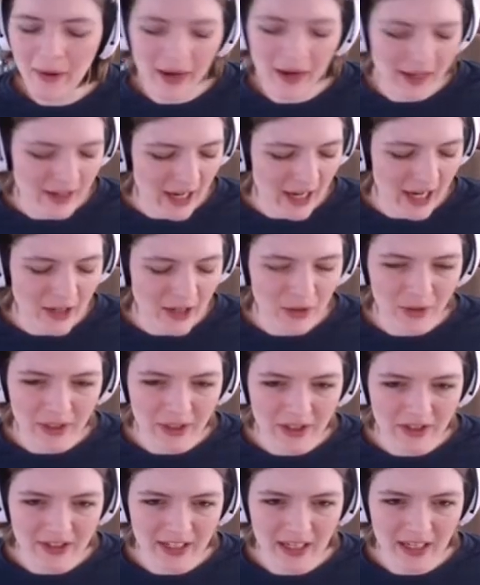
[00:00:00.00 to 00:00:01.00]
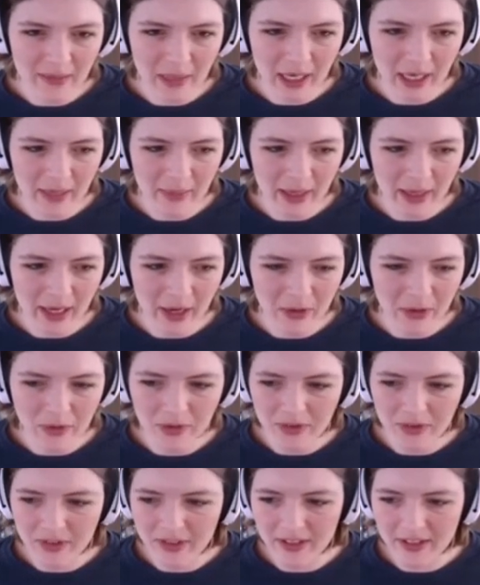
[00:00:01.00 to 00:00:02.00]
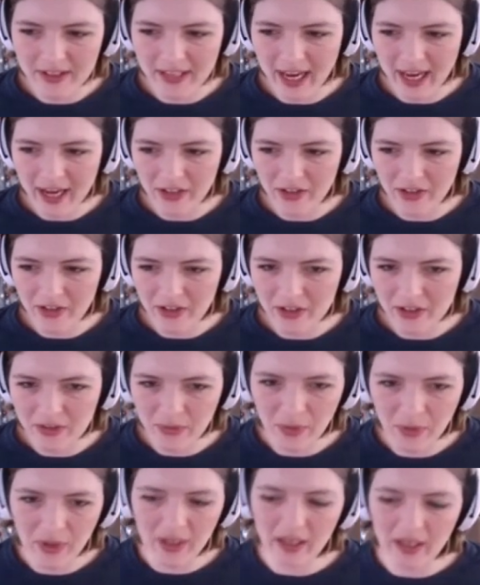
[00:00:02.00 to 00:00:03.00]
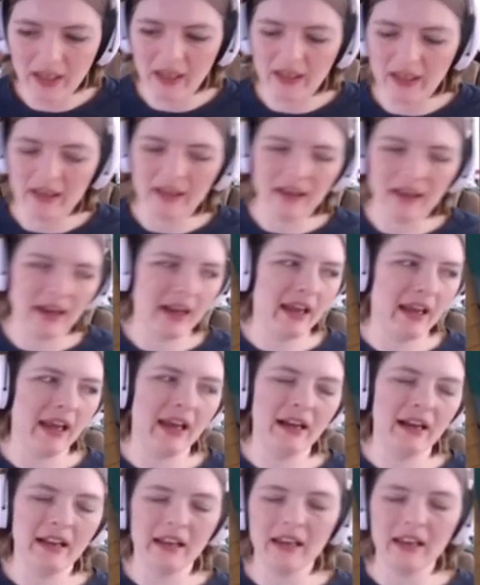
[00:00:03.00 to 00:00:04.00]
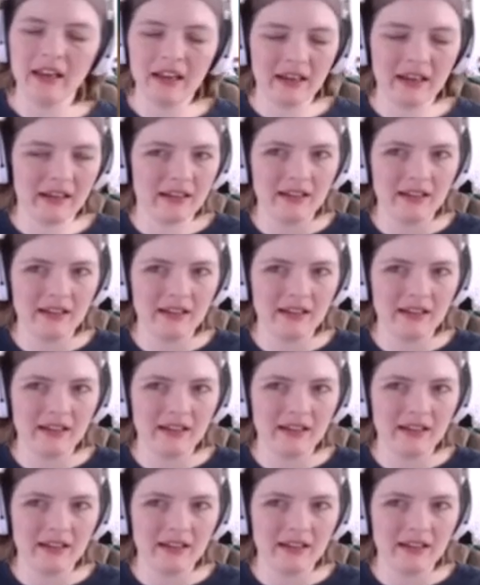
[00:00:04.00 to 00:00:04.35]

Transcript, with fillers: I totally understand. My house was a disaster this morning, and I had laundry